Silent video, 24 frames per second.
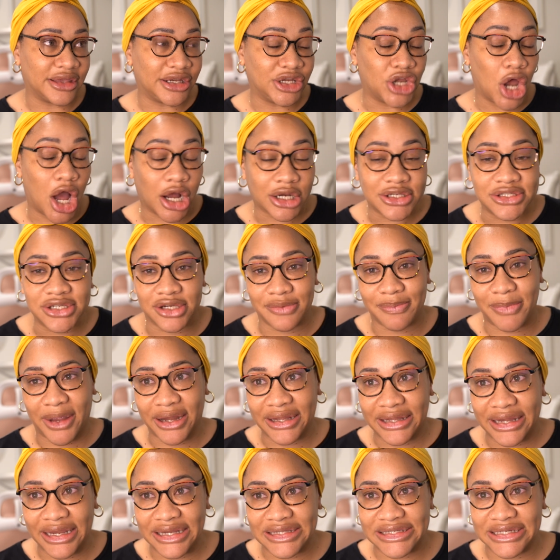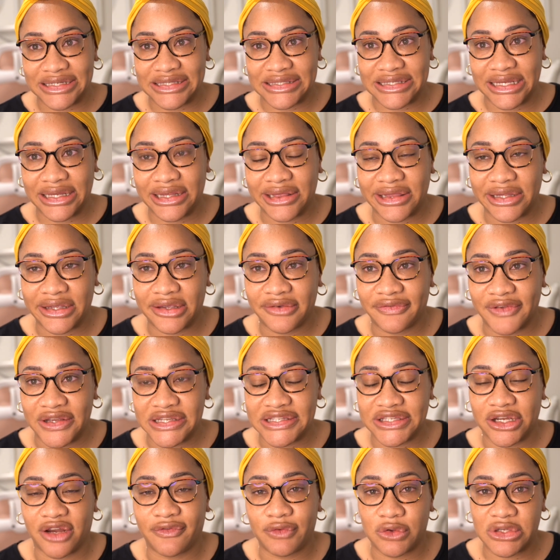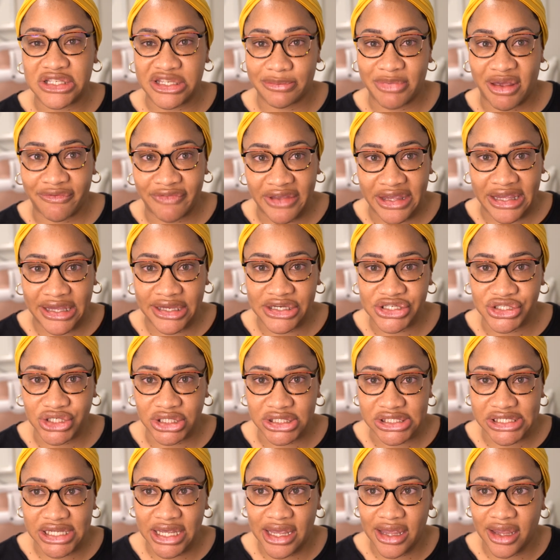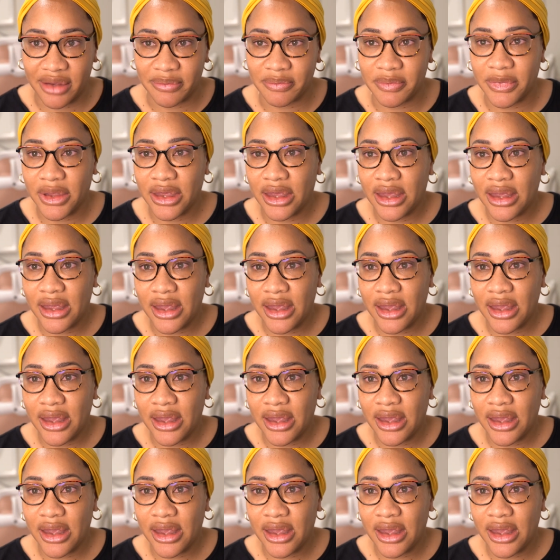doctor mandated sick leave instead of using my vacation time,